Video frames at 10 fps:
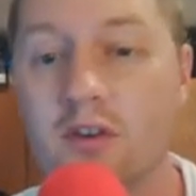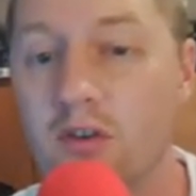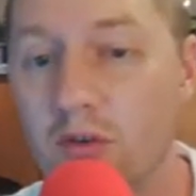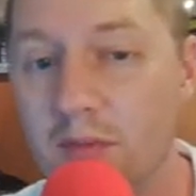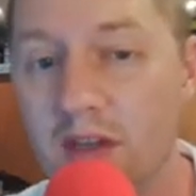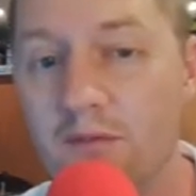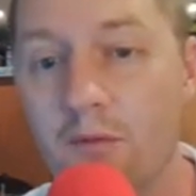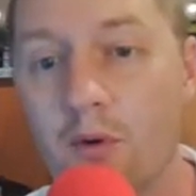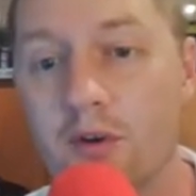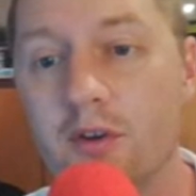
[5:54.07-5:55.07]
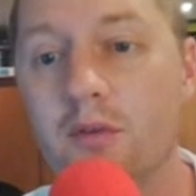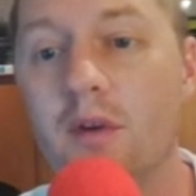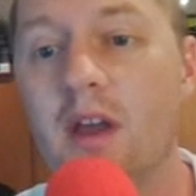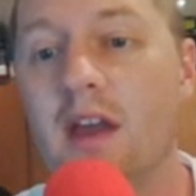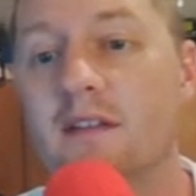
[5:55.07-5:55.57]
QB for you.
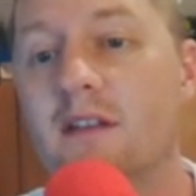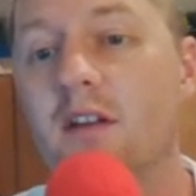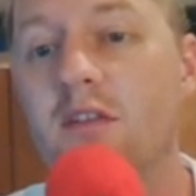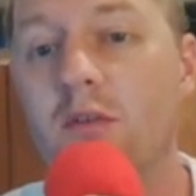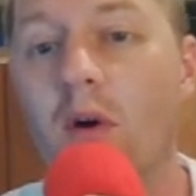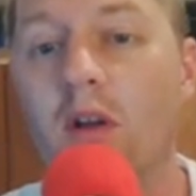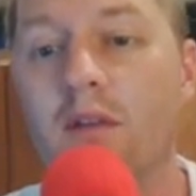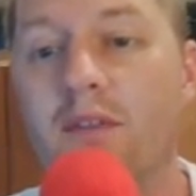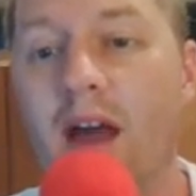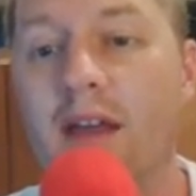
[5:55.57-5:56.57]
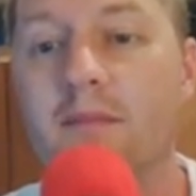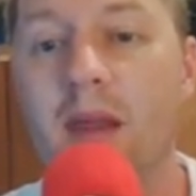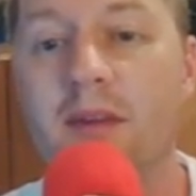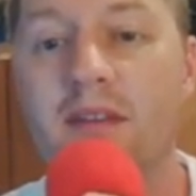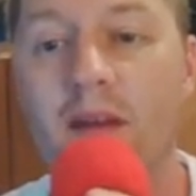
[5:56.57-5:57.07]
It's going to do all of that. And
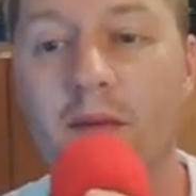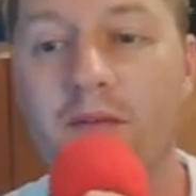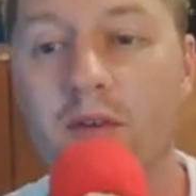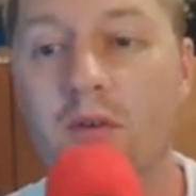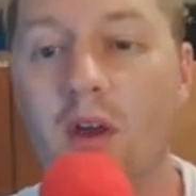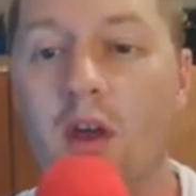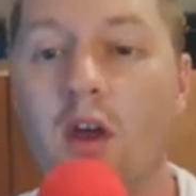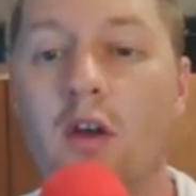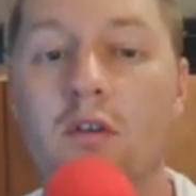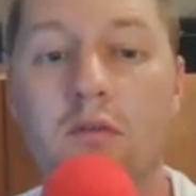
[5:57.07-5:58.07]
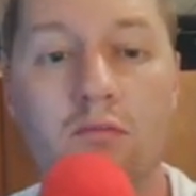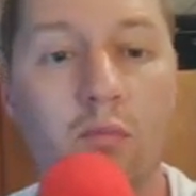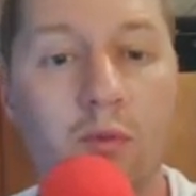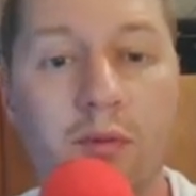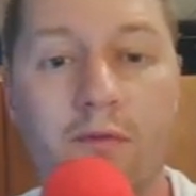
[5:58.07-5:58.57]
maybe some of you
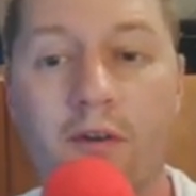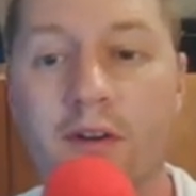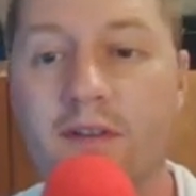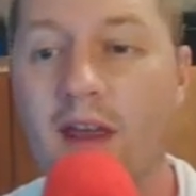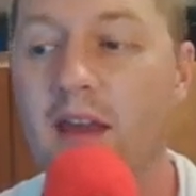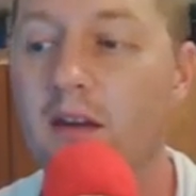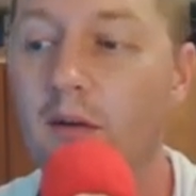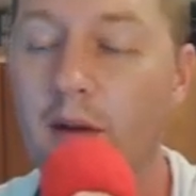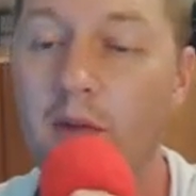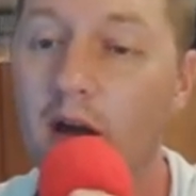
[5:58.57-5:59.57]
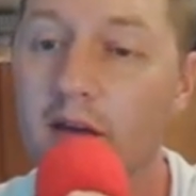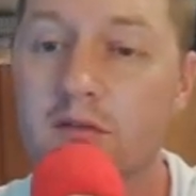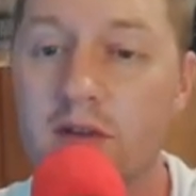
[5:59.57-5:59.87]
would prefer to say, hey, I'm not going to